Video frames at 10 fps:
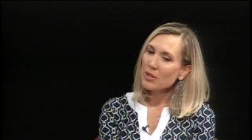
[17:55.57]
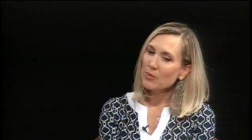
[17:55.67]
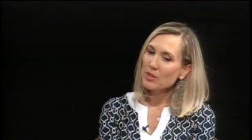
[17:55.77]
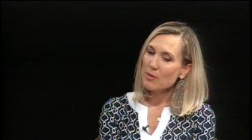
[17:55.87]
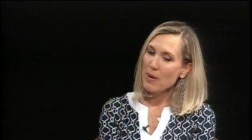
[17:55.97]

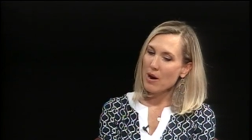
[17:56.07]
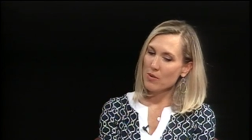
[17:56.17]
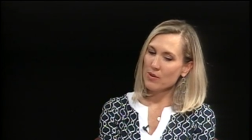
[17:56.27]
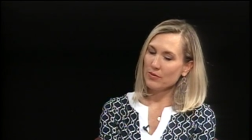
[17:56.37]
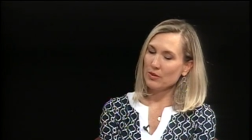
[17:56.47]
really
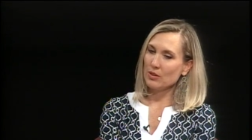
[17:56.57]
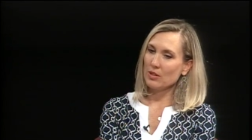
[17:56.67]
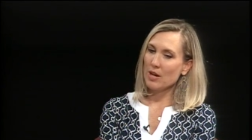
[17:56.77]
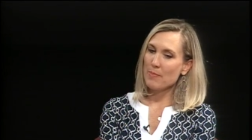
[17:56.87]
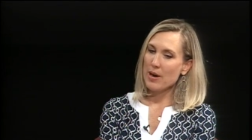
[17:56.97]

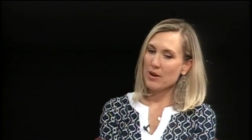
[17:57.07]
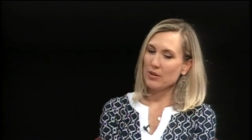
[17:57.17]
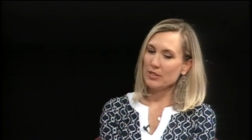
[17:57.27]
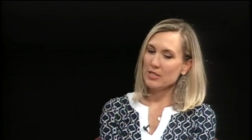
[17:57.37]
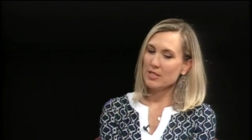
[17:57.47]
powerful
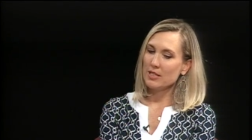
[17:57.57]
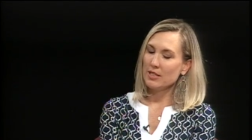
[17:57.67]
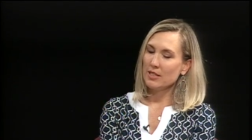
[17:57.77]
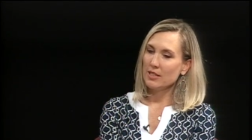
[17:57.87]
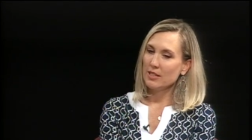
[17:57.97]
about
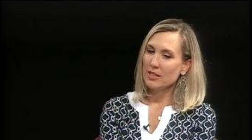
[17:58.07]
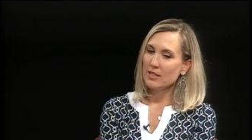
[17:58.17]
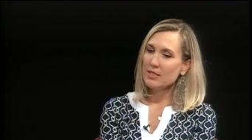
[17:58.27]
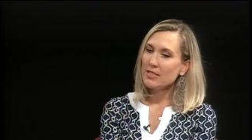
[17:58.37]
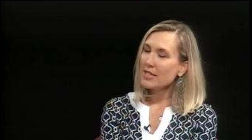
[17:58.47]

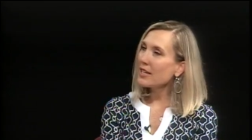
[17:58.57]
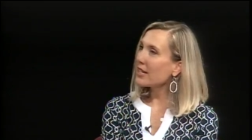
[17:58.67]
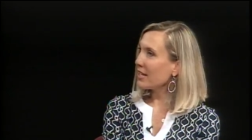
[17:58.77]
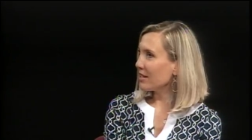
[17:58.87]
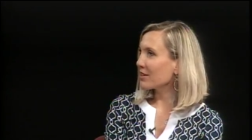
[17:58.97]
seeing
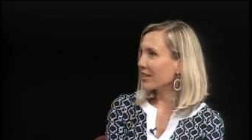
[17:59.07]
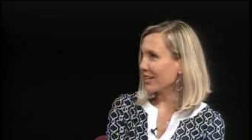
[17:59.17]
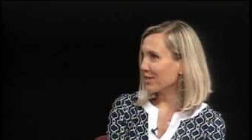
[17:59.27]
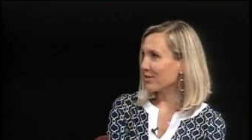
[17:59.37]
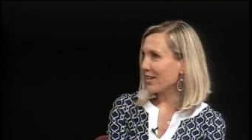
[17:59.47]
healing
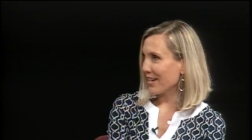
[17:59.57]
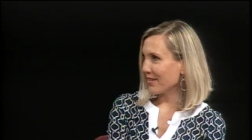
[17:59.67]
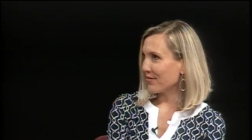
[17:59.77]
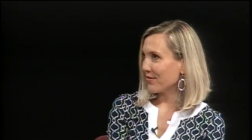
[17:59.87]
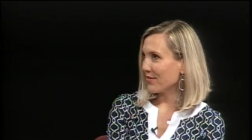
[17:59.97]
in your
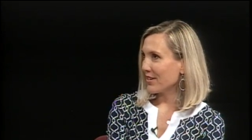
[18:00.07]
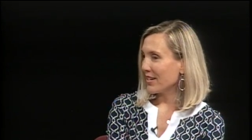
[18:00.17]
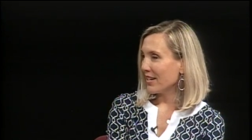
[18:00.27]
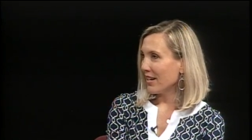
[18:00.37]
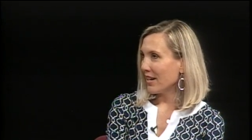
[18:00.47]
life.
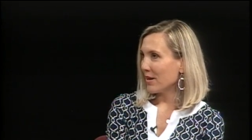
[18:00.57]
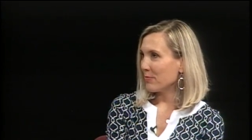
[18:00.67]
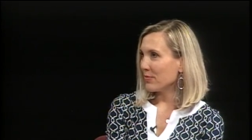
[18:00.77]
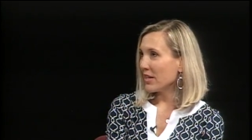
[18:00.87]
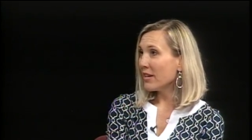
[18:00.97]

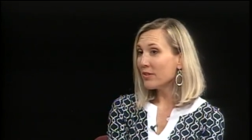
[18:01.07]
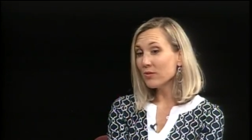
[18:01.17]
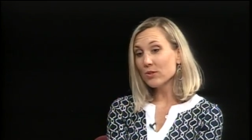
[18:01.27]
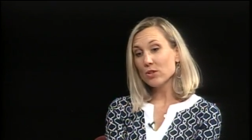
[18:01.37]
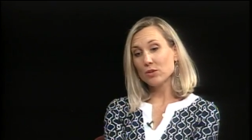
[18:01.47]
Even
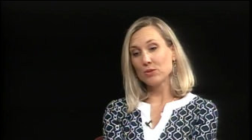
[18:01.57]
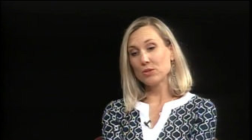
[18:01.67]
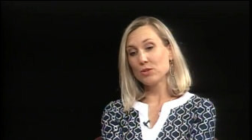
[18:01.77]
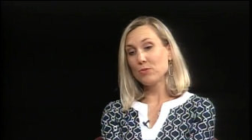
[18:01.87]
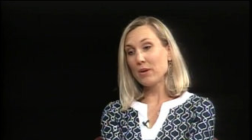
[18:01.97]
for
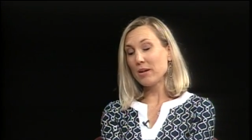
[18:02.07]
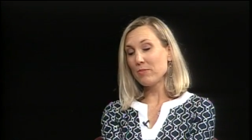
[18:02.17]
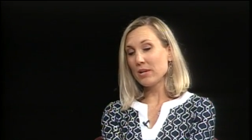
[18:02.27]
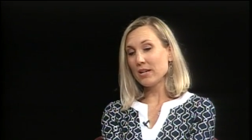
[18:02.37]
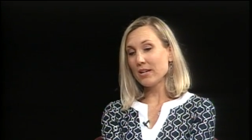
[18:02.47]
those who may
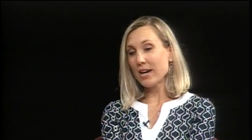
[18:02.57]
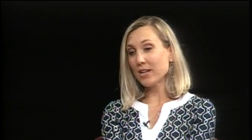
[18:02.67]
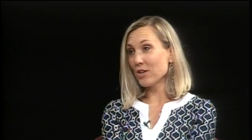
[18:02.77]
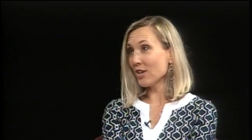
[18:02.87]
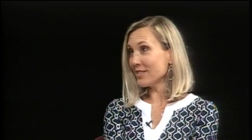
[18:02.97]
be
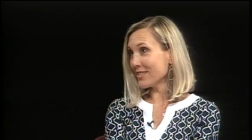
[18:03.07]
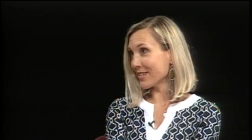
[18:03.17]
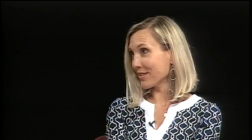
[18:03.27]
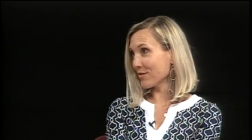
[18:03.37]
agnostic or